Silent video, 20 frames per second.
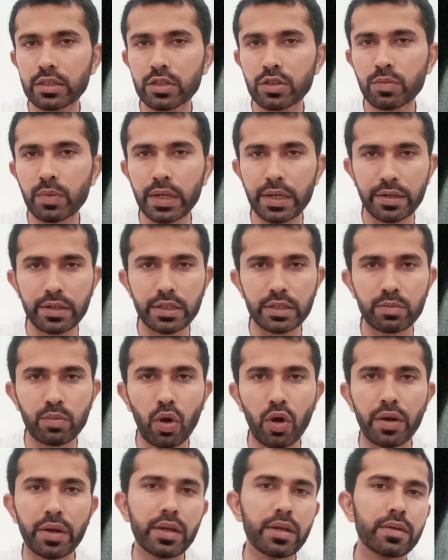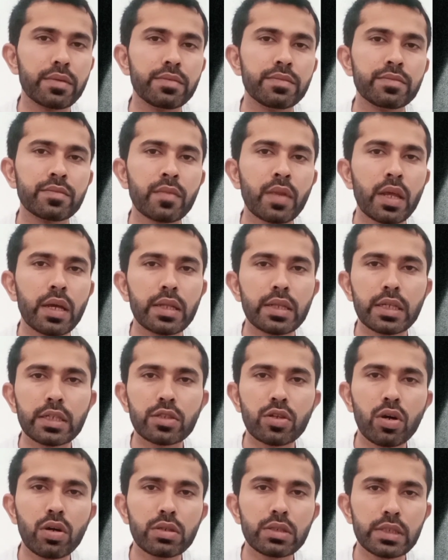the instrument responding. The
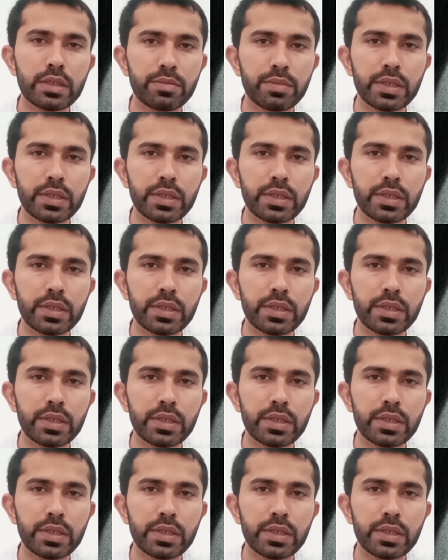songs